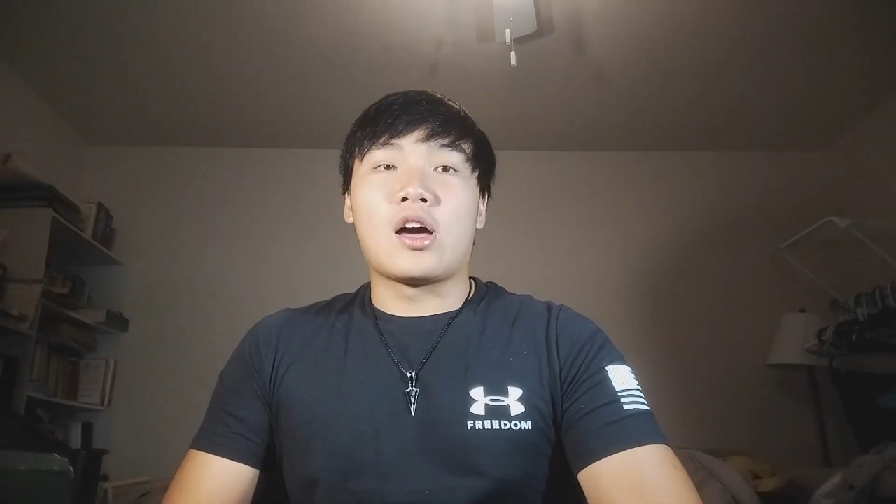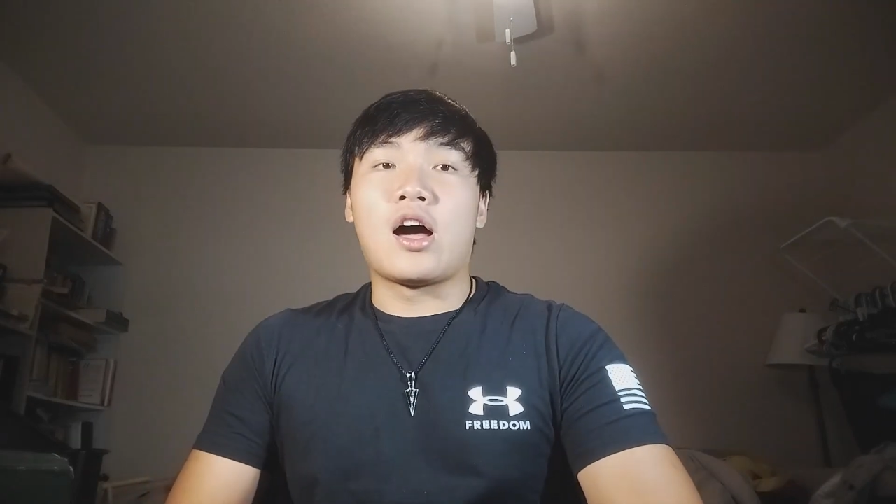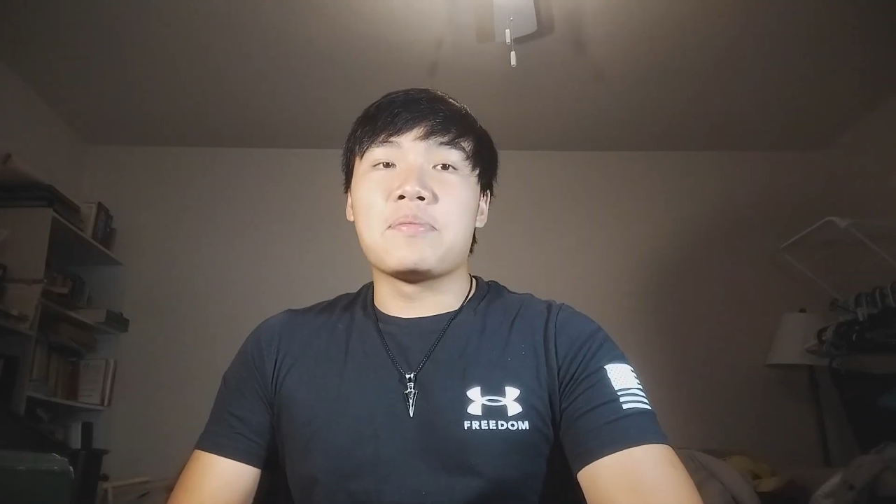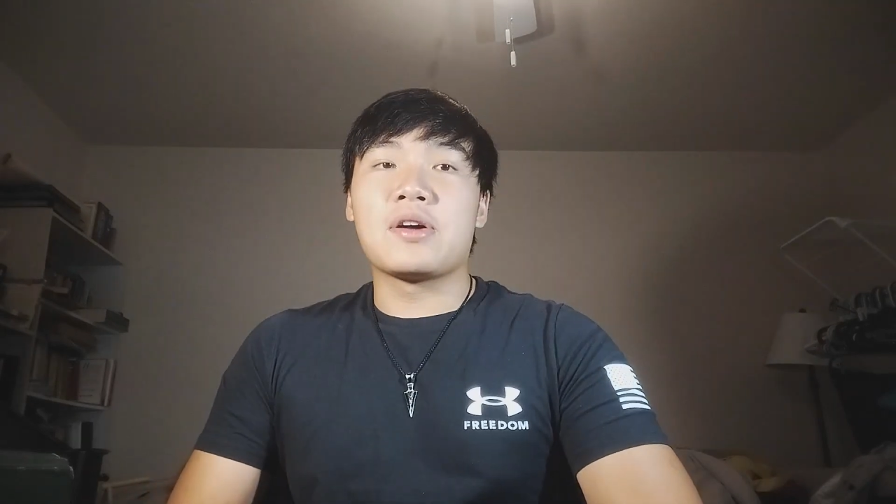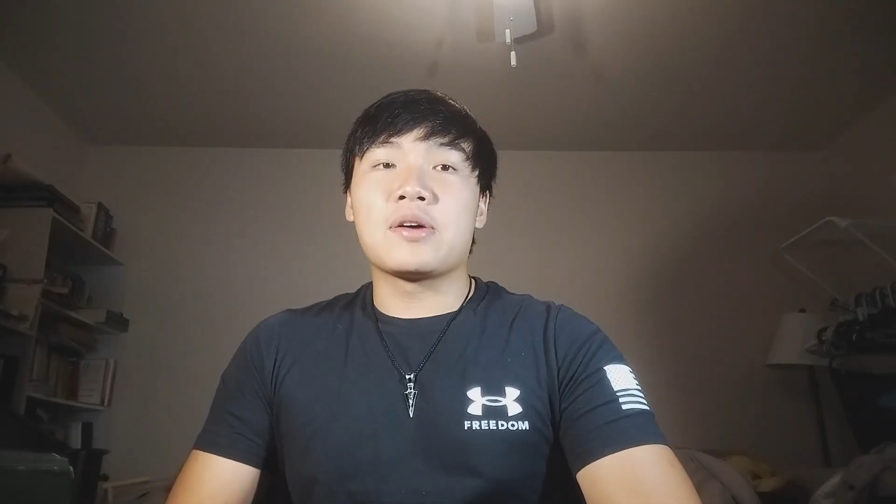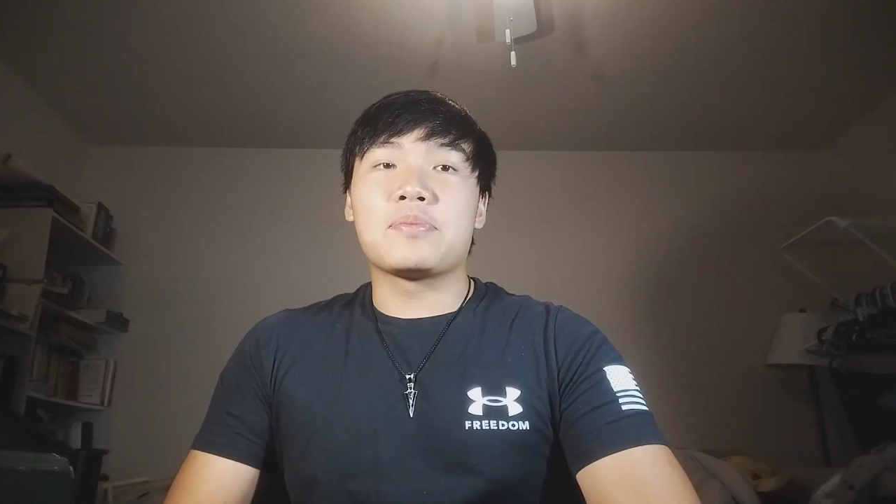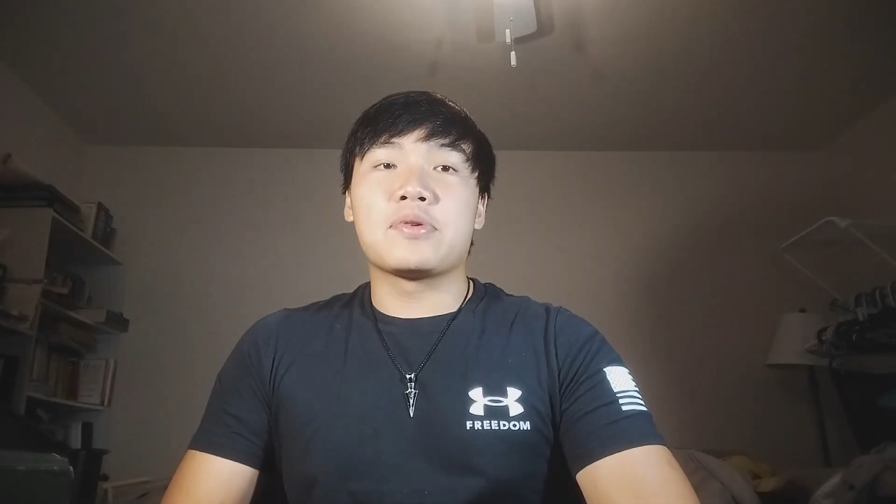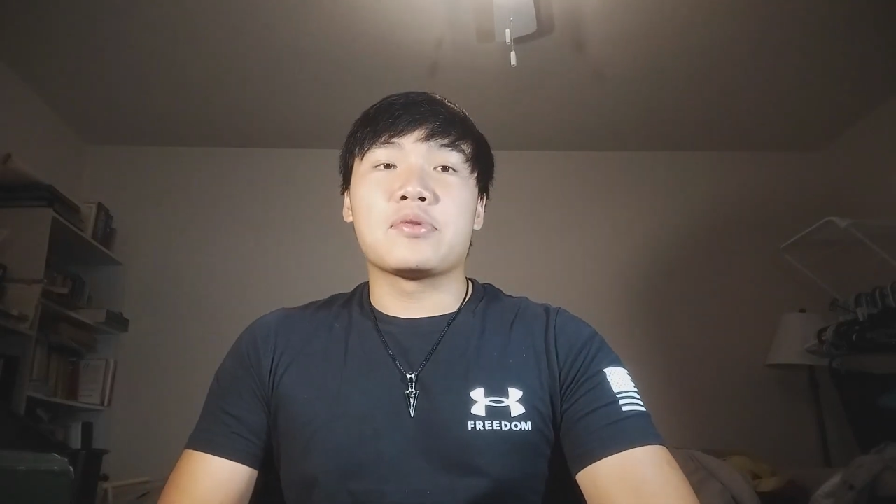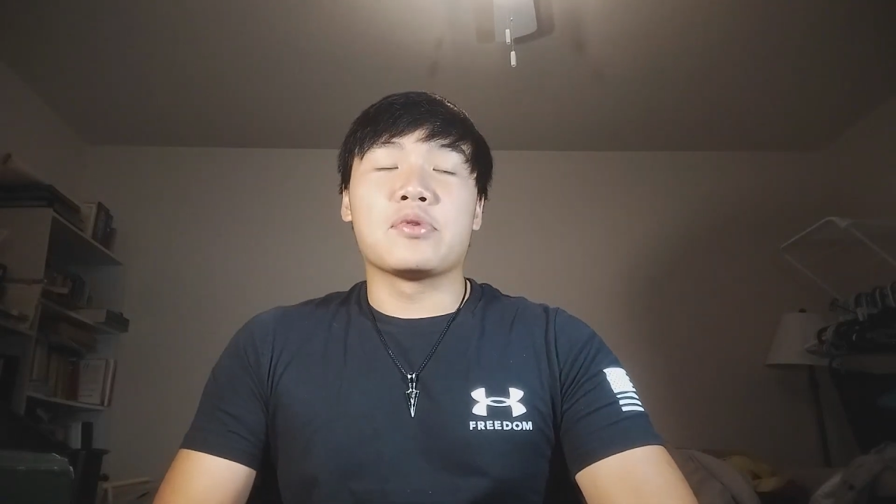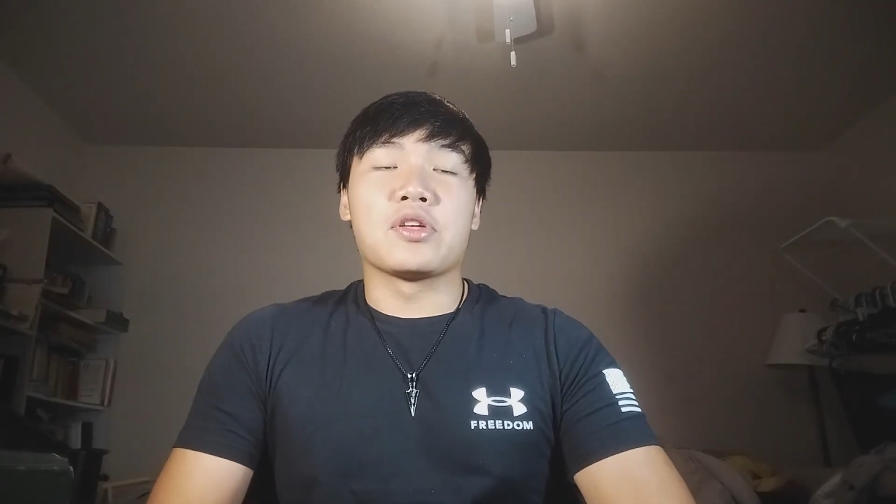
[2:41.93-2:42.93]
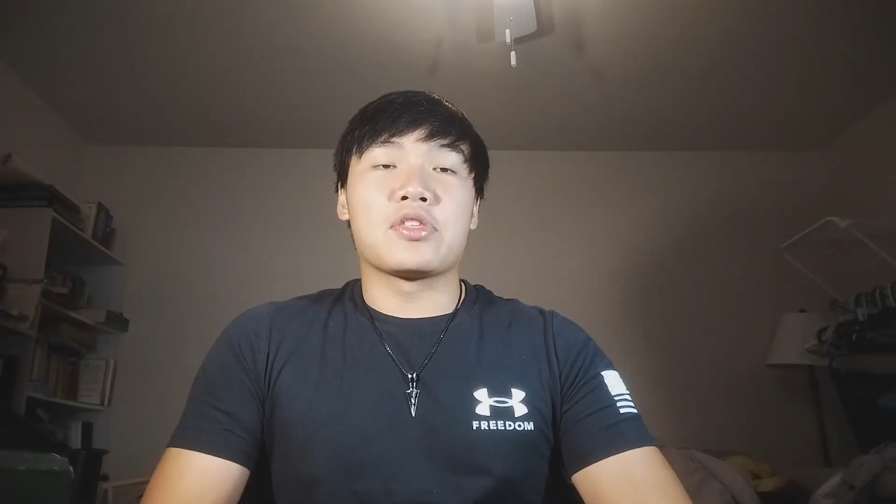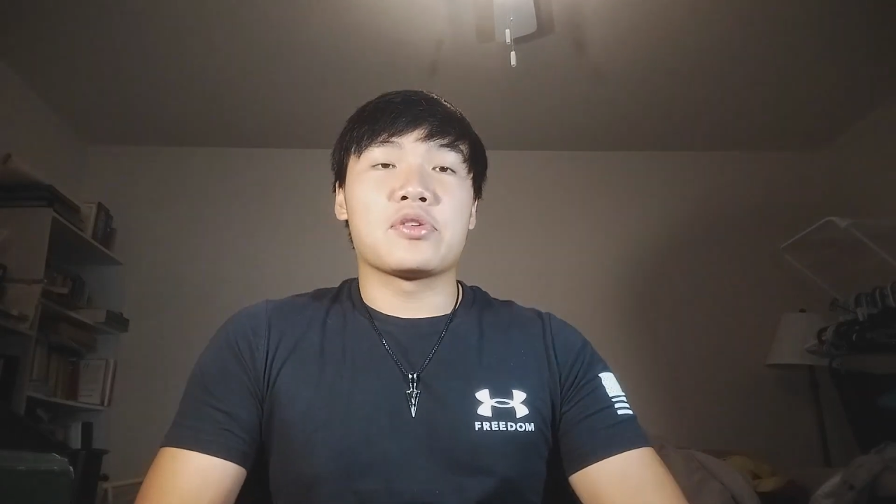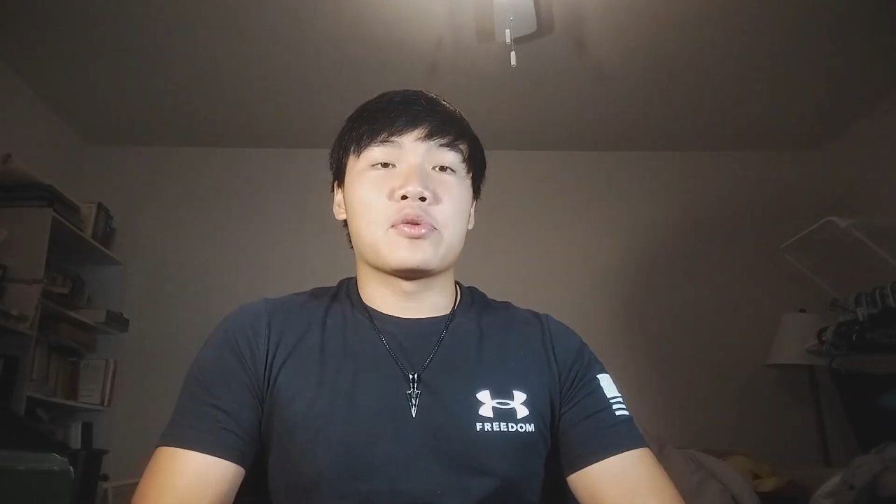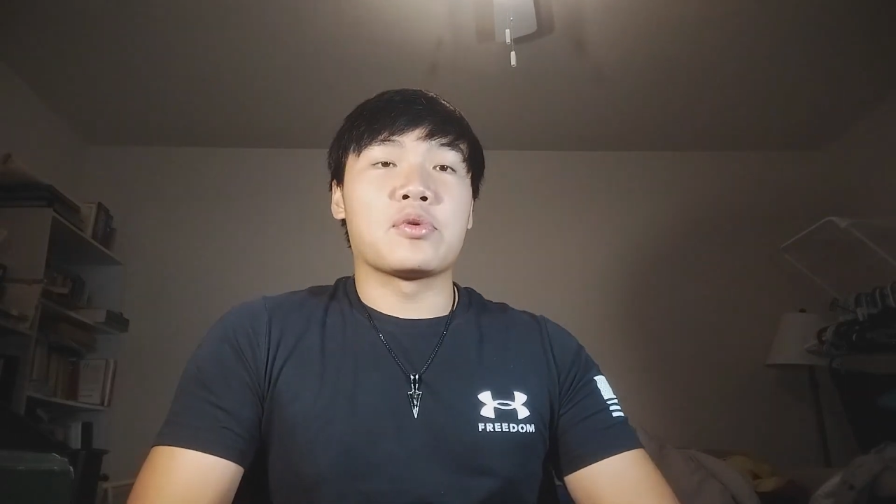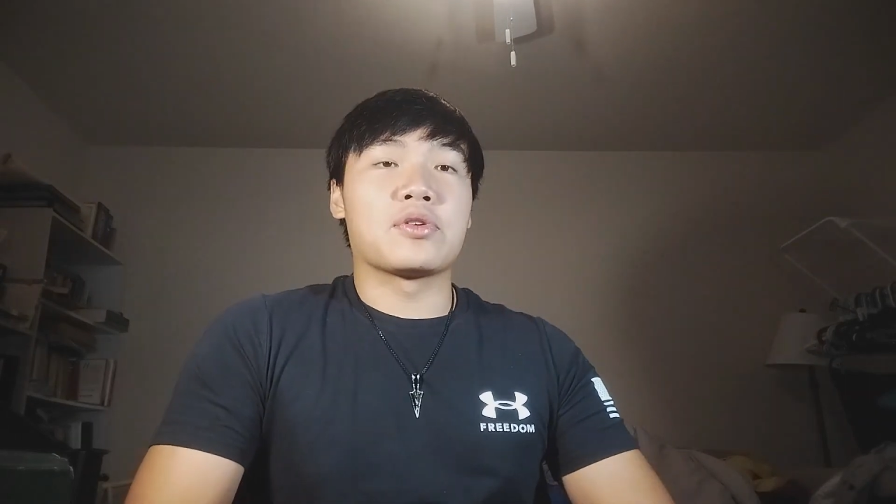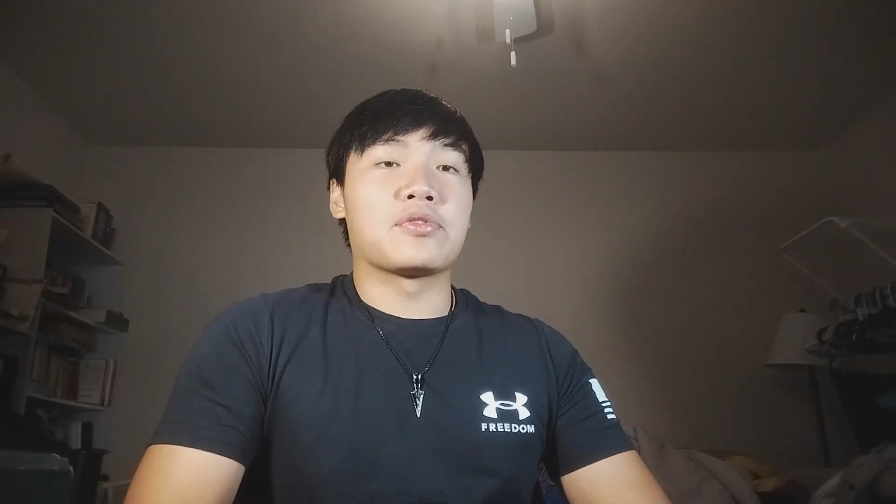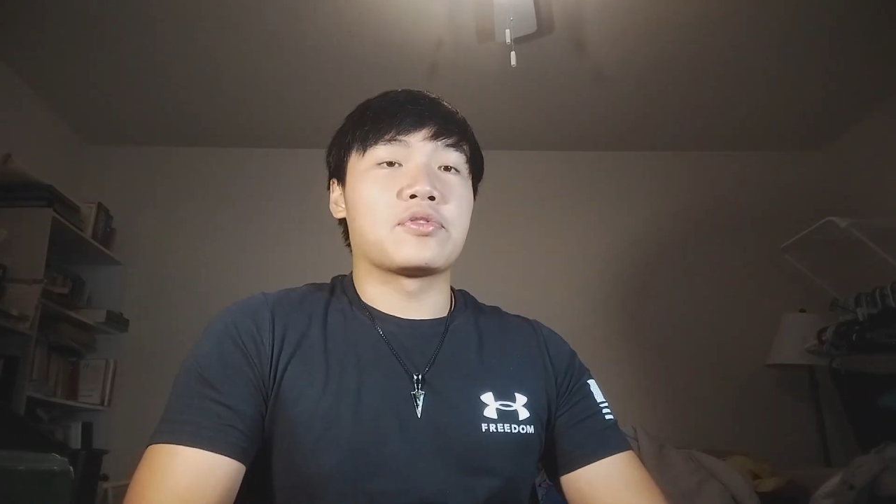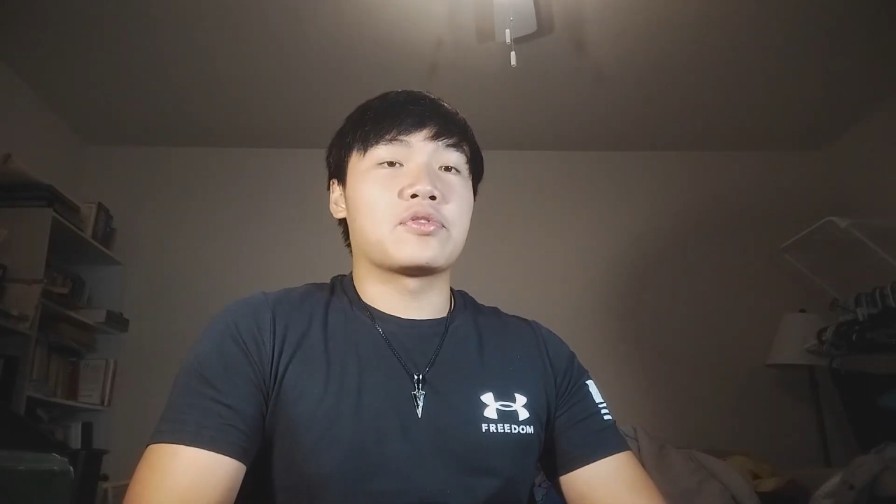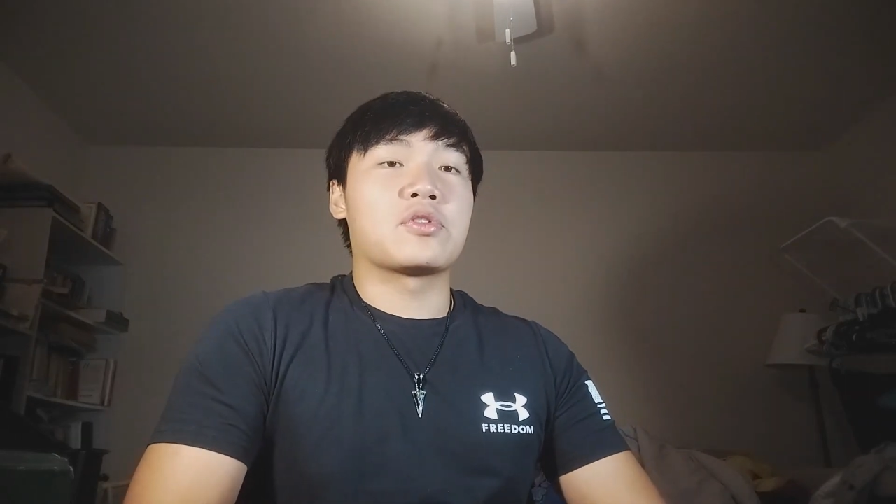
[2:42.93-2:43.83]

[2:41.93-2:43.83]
I met up with one of